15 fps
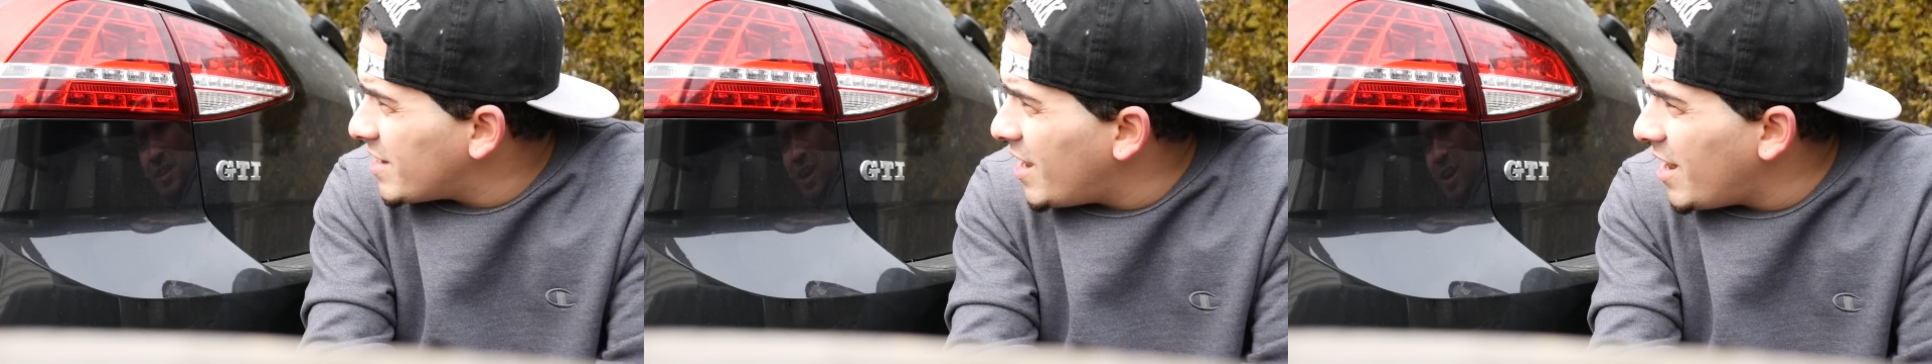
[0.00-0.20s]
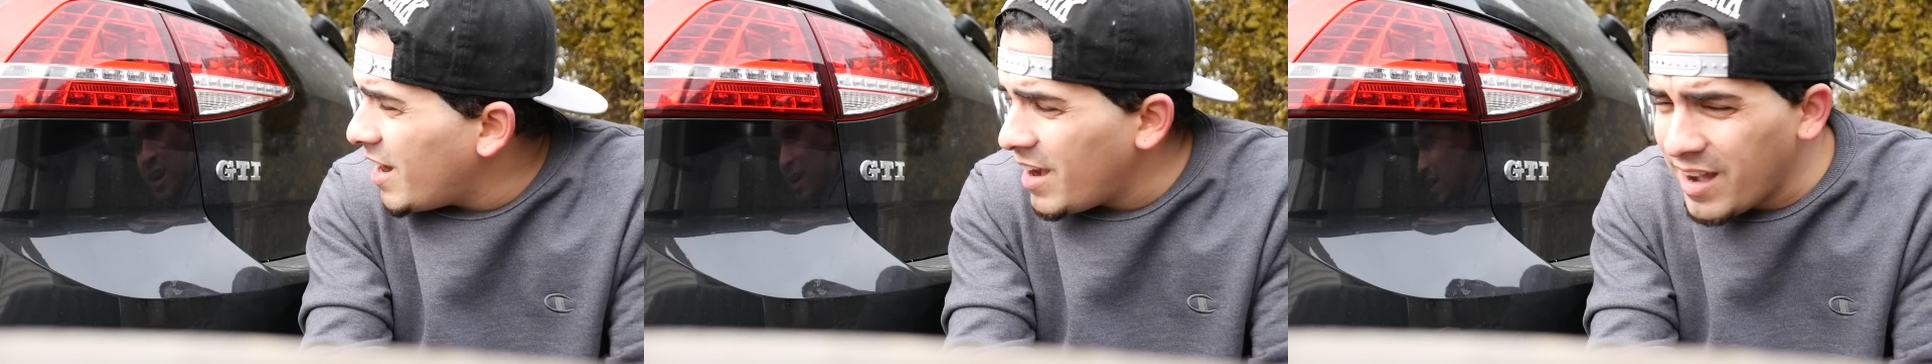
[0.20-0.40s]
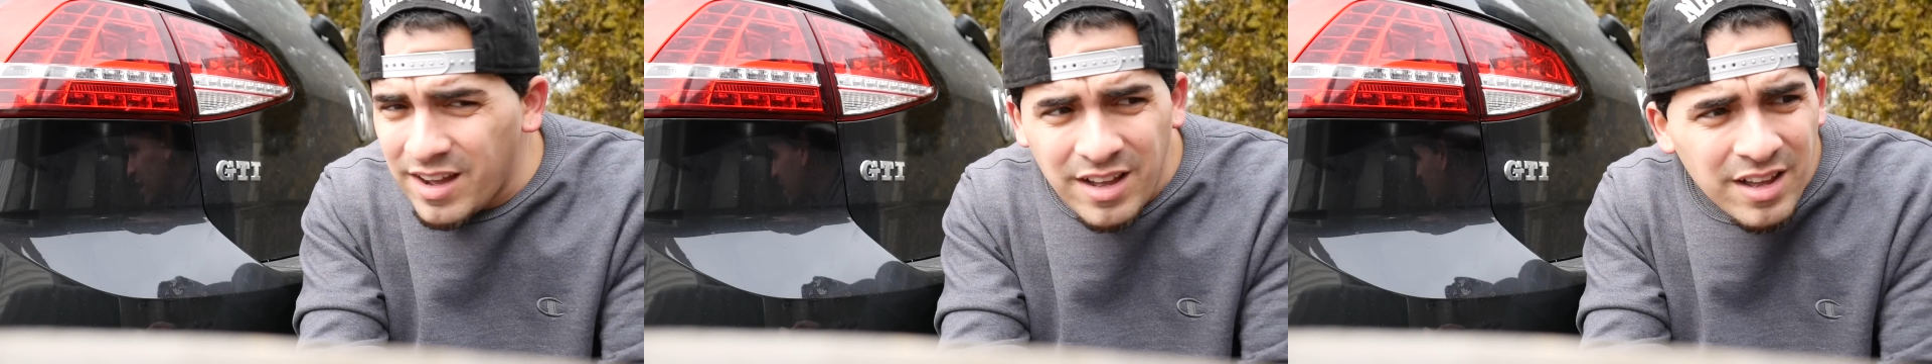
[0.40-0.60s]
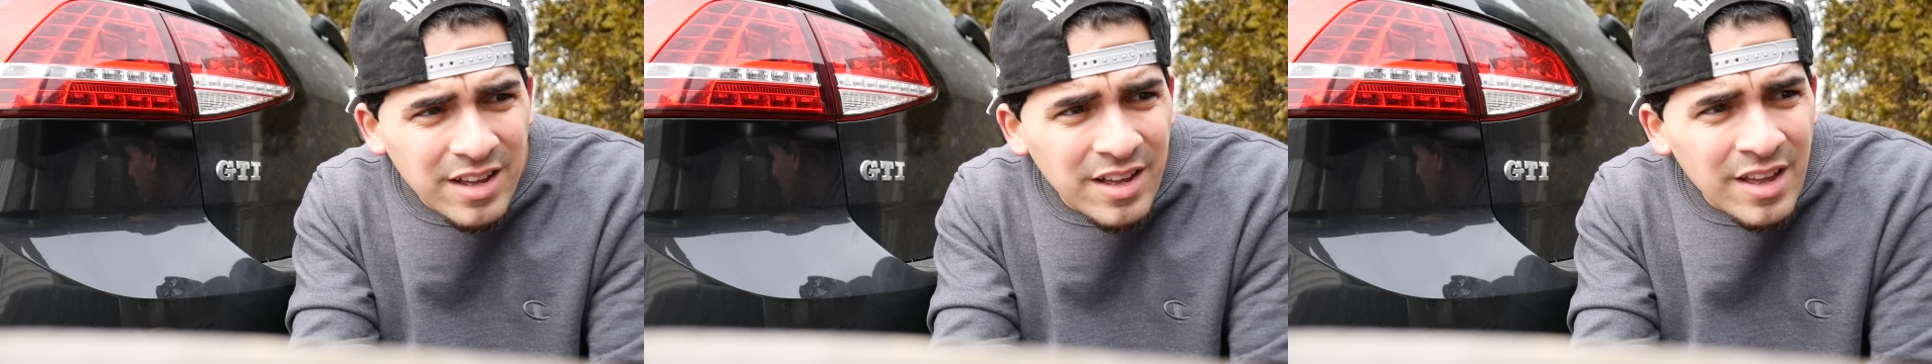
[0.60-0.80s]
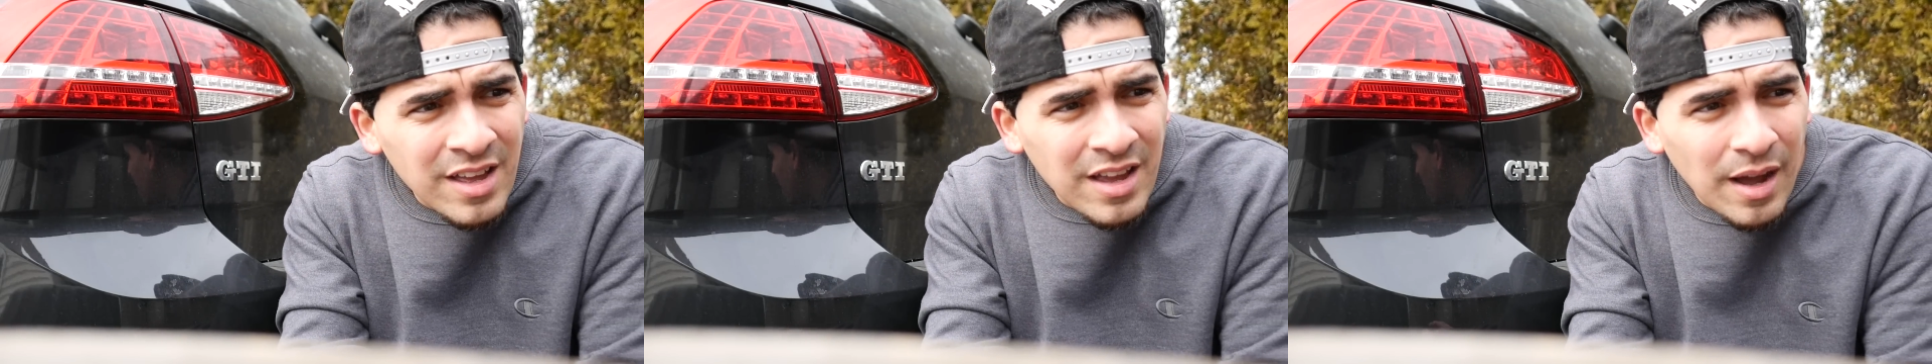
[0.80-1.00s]

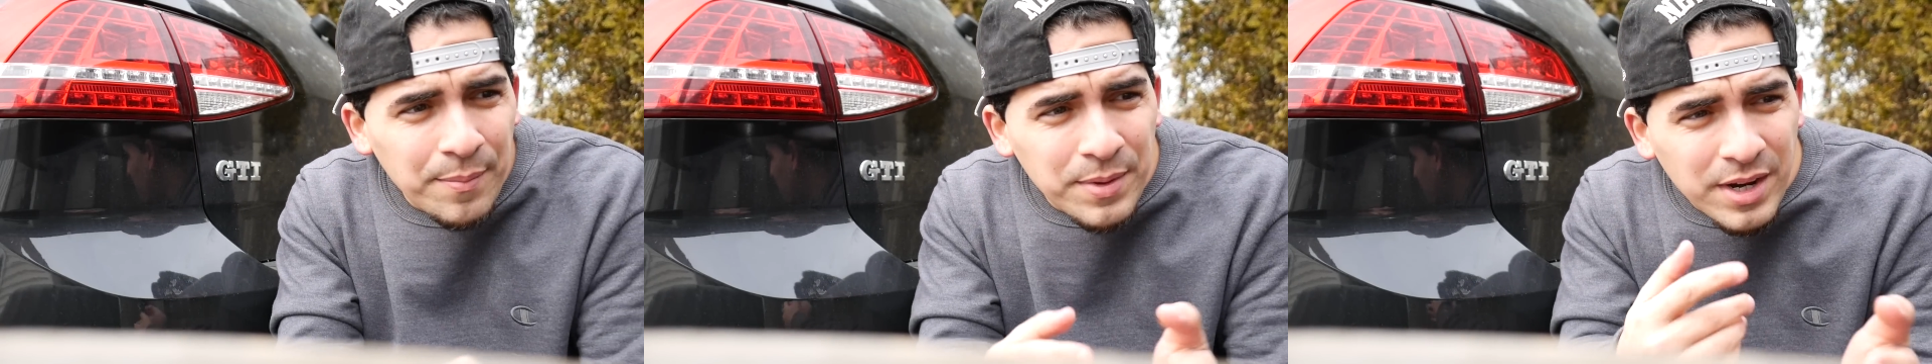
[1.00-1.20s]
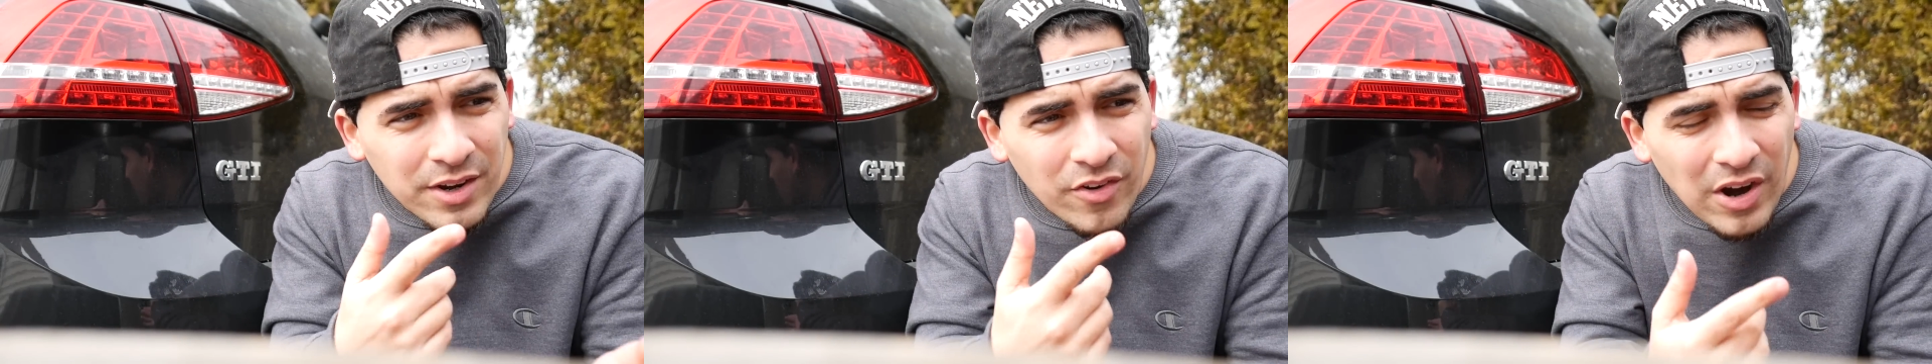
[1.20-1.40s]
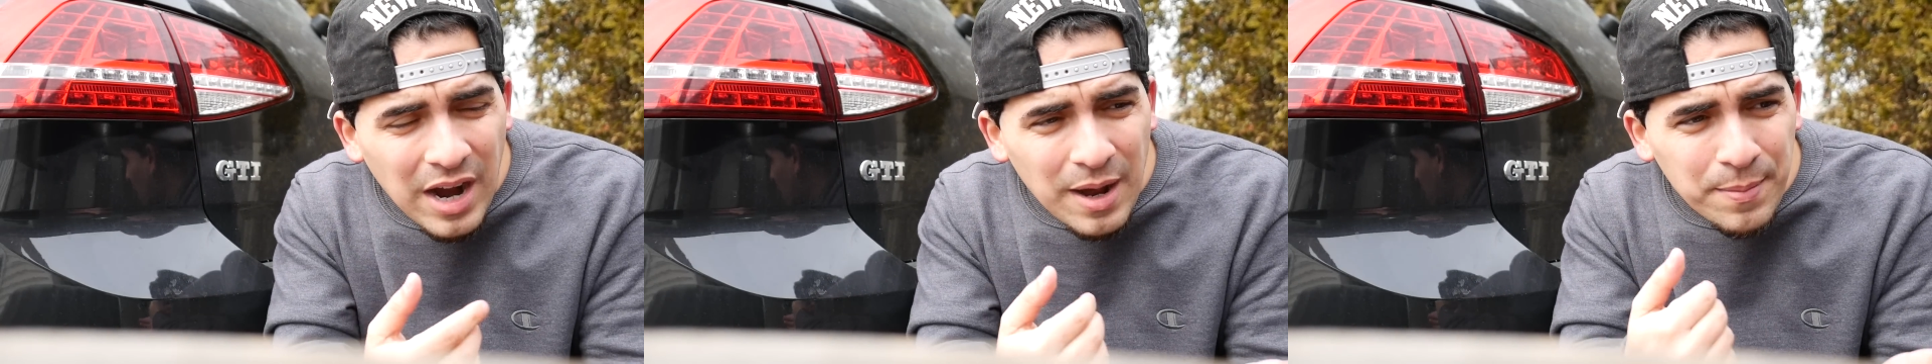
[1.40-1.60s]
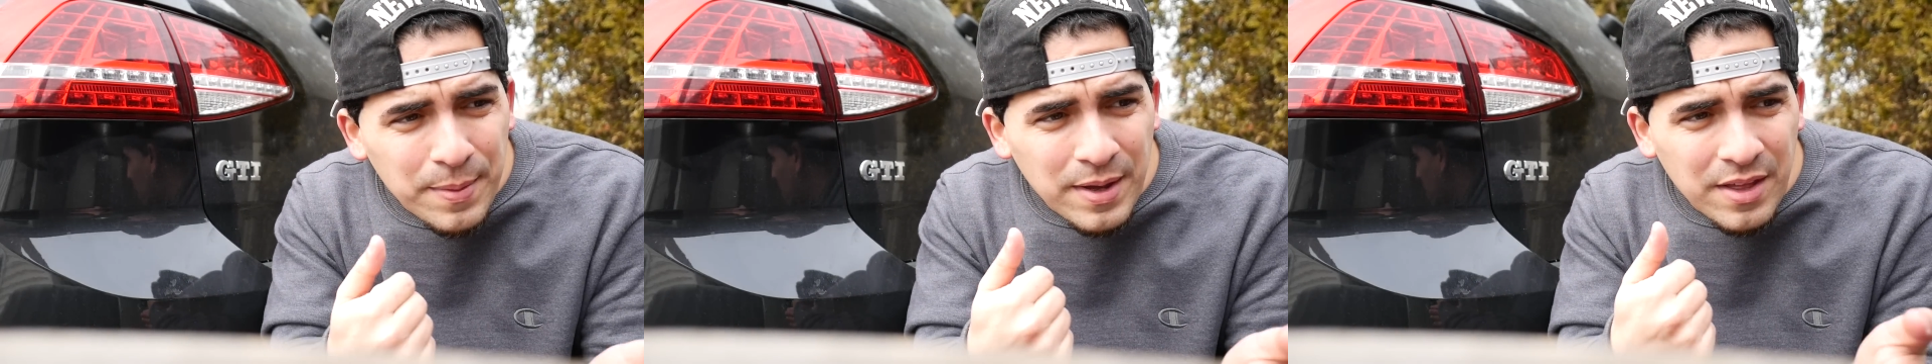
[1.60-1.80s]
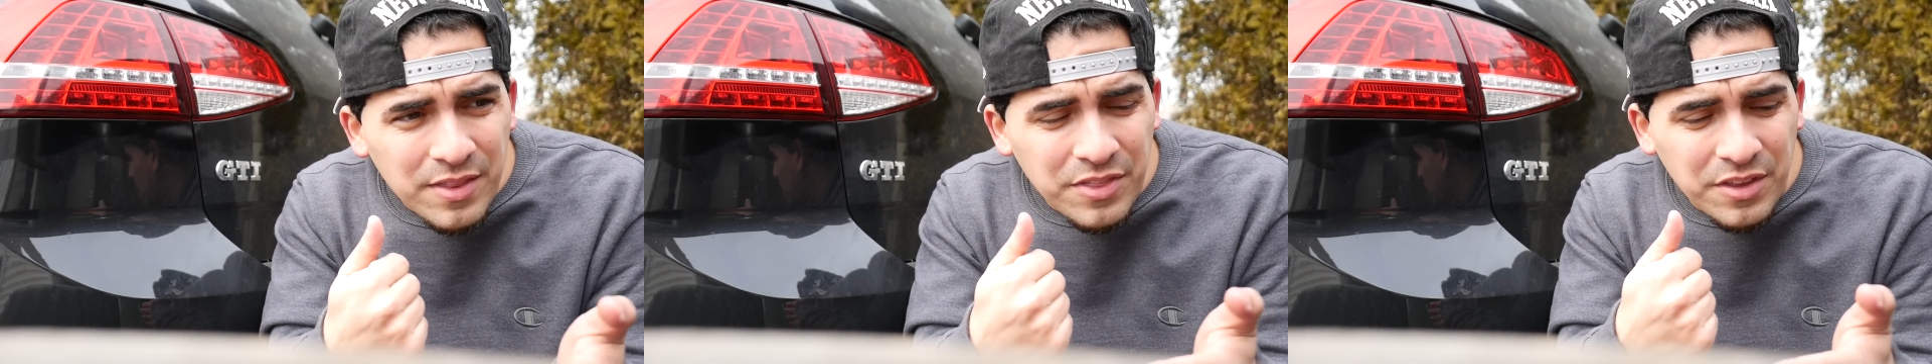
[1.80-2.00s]
I'm gonna
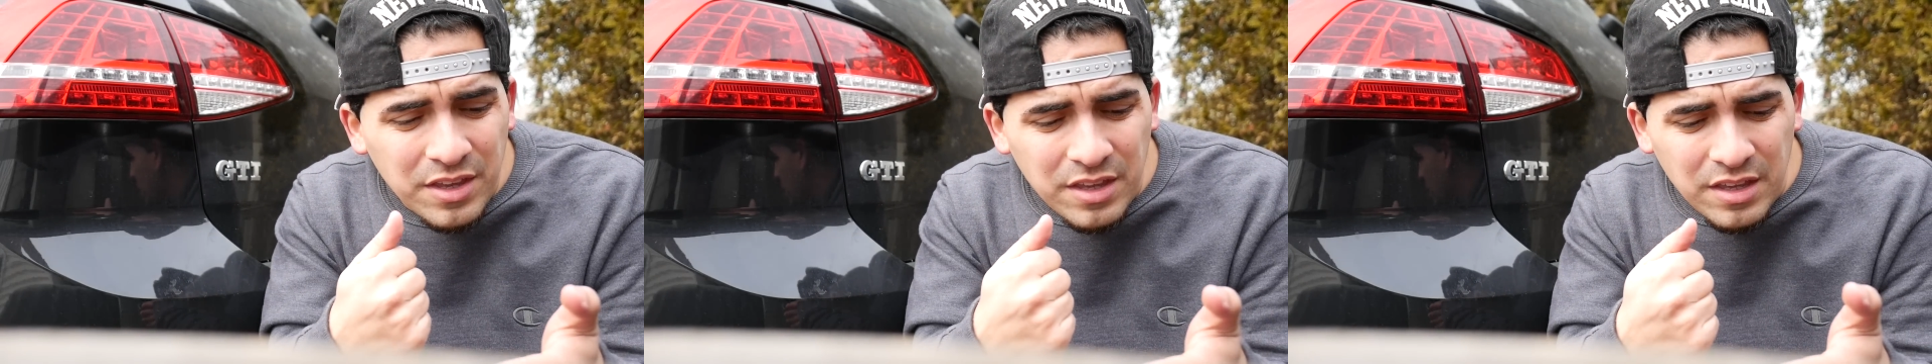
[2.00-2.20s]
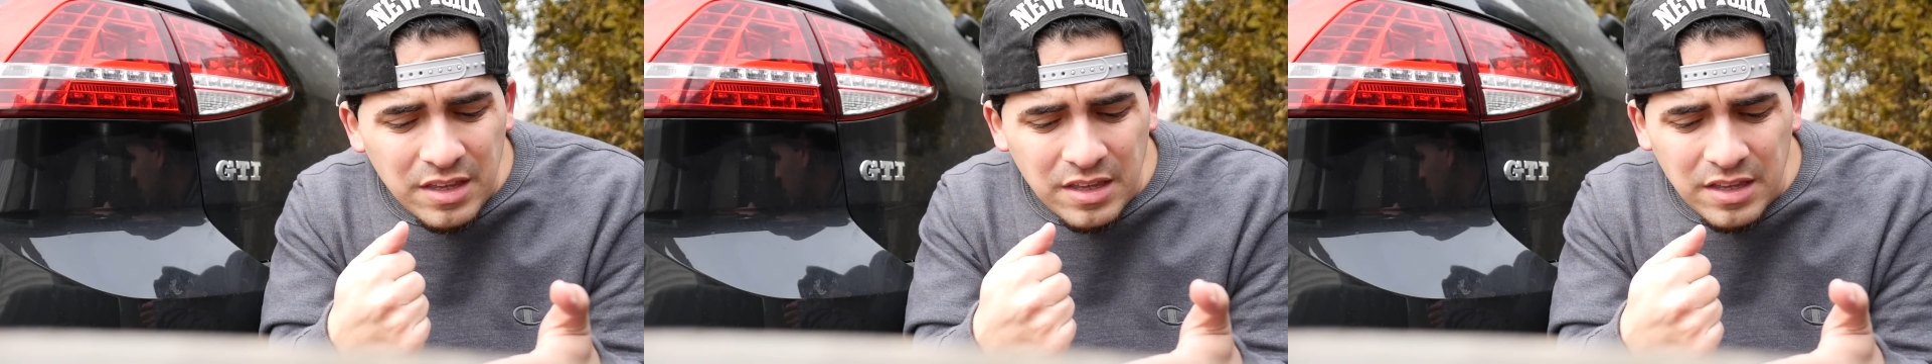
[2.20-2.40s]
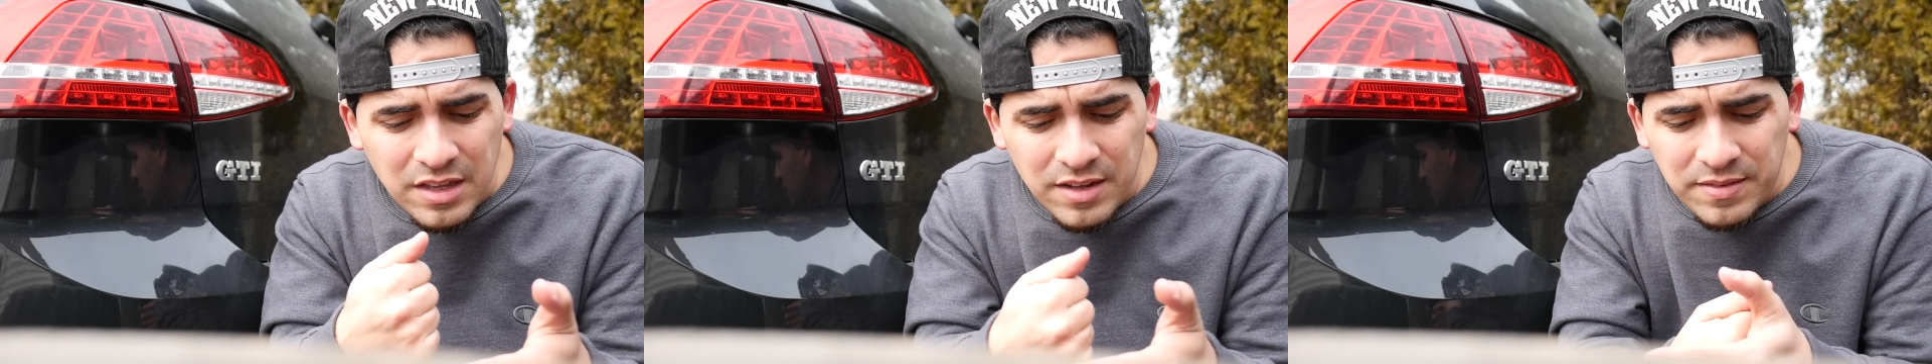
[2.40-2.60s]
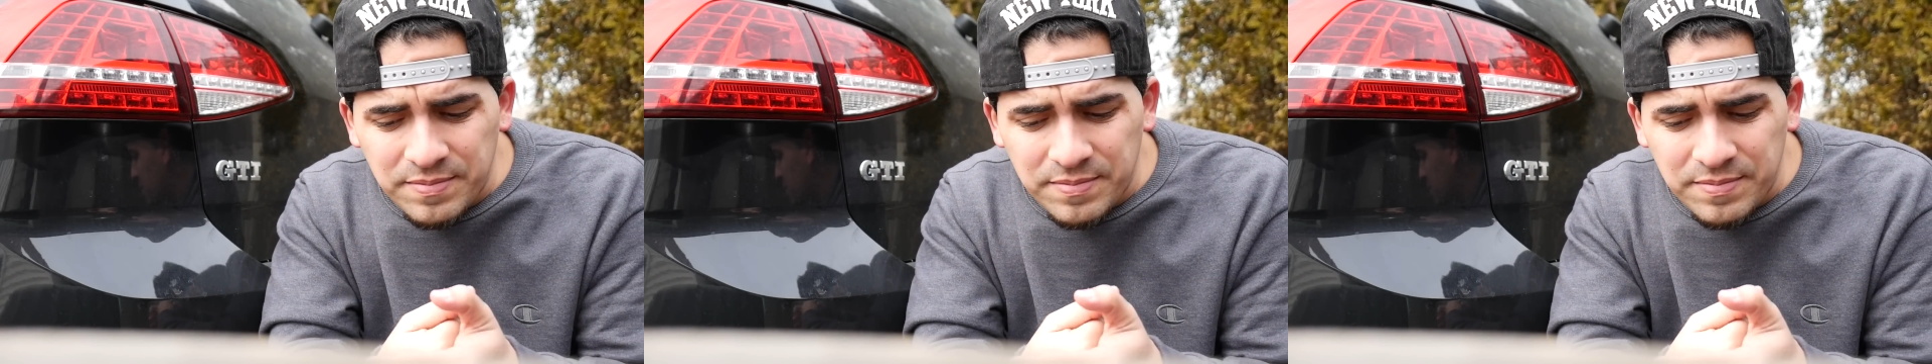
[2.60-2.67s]
grab the